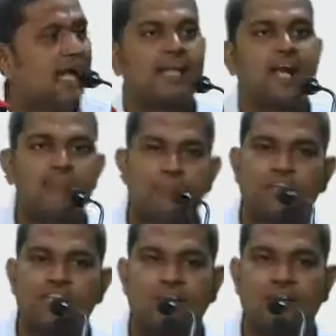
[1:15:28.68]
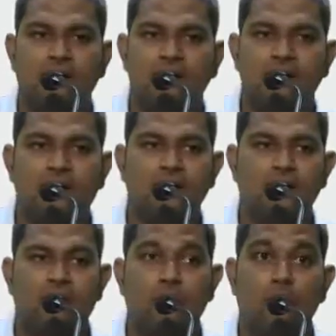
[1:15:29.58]
And the right person
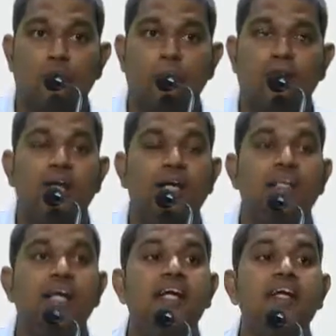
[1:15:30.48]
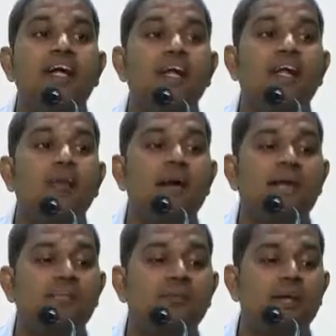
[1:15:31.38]
could be the internal
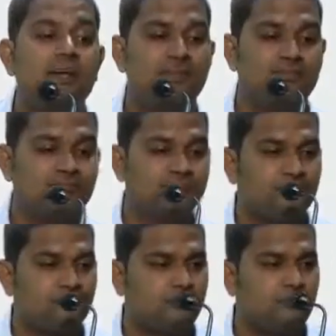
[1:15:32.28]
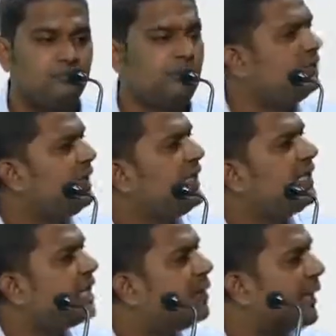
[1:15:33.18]
management.
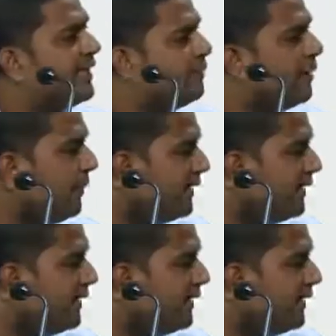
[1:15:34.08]
Internal management